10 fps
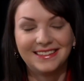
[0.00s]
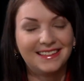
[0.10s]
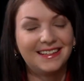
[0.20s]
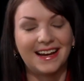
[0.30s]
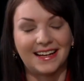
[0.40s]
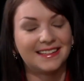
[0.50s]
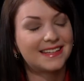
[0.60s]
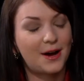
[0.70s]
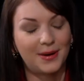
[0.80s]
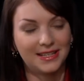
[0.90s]
Yeah,
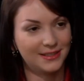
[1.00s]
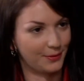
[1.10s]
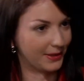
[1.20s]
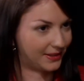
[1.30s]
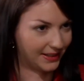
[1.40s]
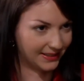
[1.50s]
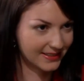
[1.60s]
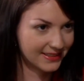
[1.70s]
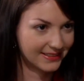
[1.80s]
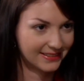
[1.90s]
it's how I deal with
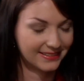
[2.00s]
things.